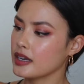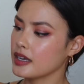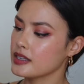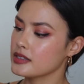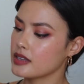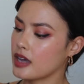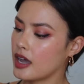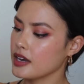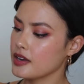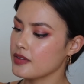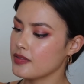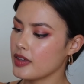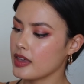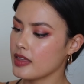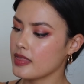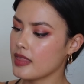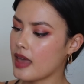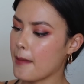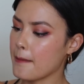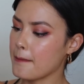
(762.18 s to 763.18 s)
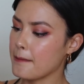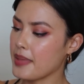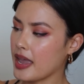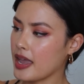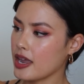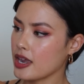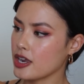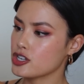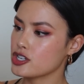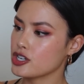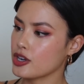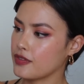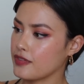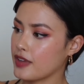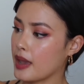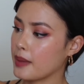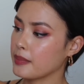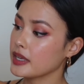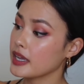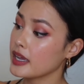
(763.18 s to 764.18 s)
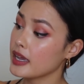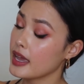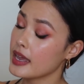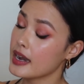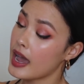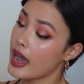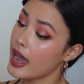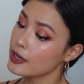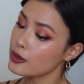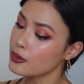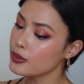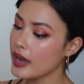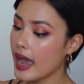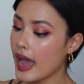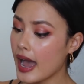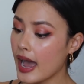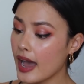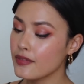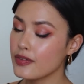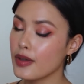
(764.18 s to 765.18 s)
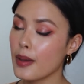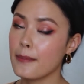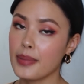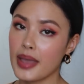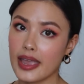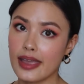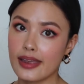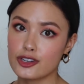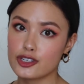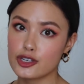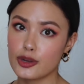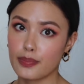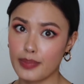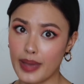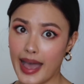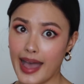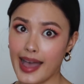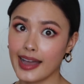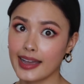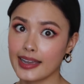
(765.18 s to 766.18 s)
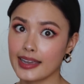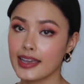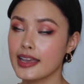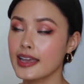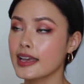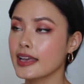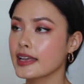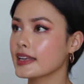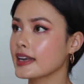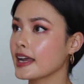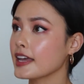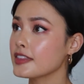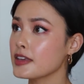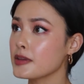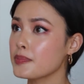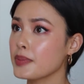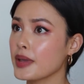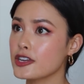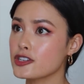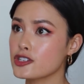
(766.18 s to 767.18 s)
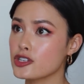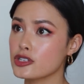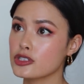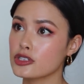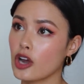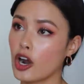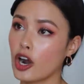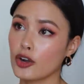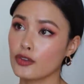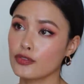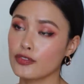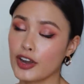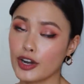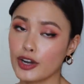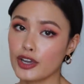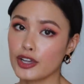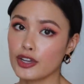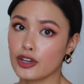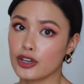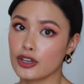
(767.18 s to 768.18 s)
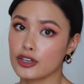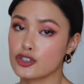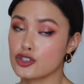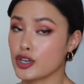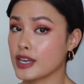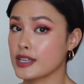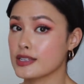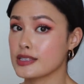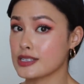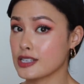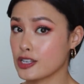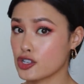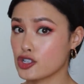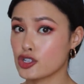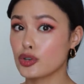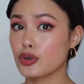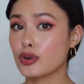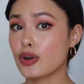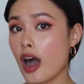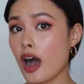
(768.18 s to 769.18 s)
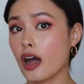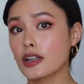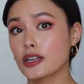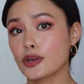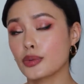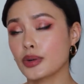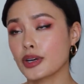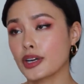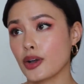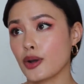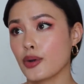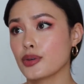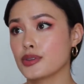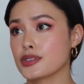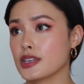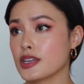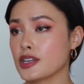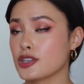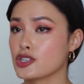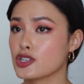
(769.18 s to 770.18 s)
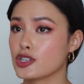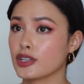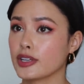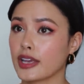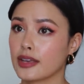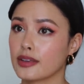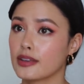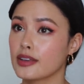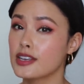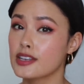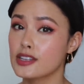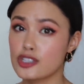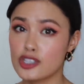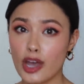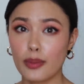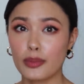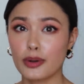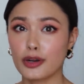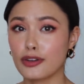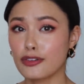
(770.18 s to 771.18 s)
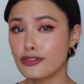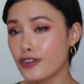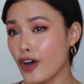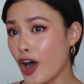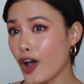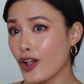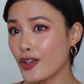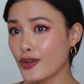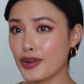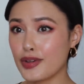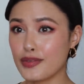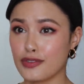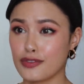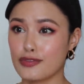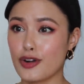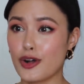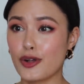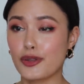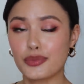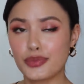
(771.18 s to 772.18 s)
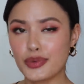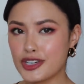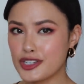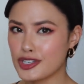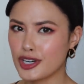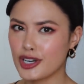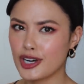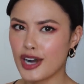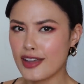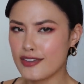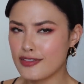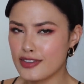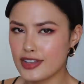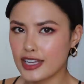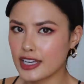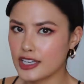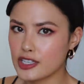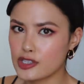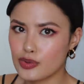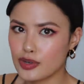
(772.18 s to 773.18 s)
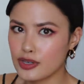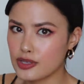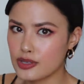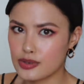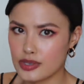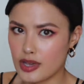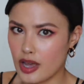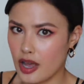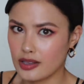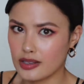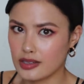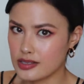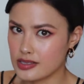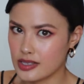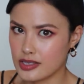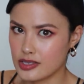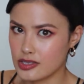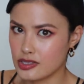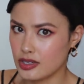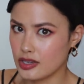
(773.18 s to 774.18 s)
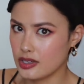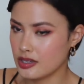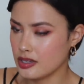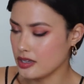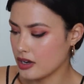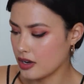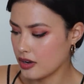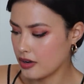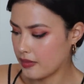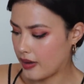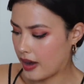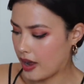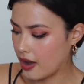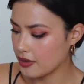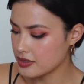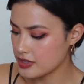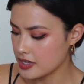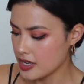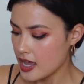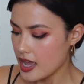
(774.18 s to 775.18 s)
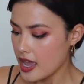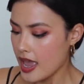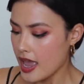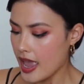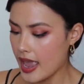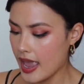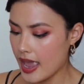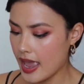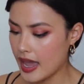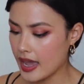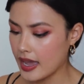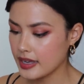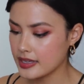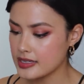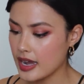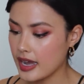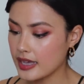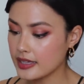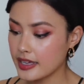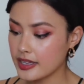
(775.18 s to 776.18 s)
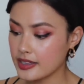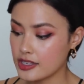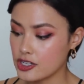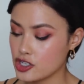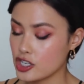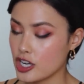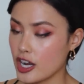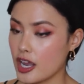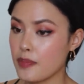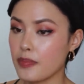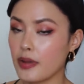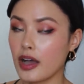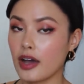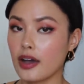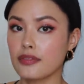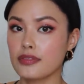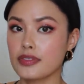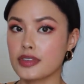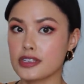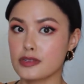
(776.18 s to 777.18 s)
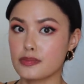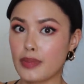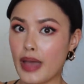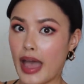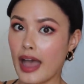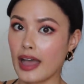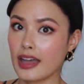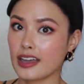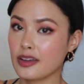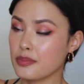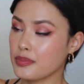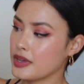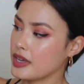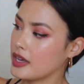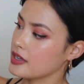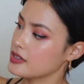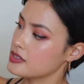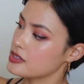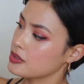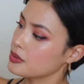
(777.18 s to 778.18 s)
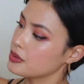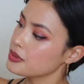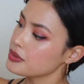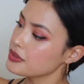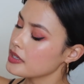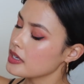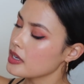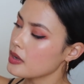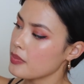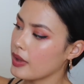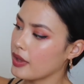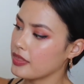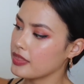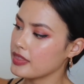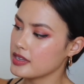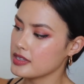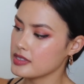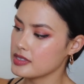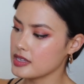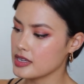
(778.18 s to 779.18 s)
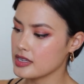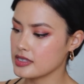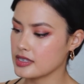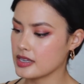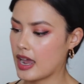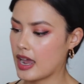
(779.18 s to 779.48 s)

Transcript: is kind of in that beige family, and I don't have a beige bag, and I think beiges are very good transitional color when it goes into like summer to fall or even fall to winter. I feel like it's one of those colors that's good year round. And I like the shape of this bag because the cool thing about this is it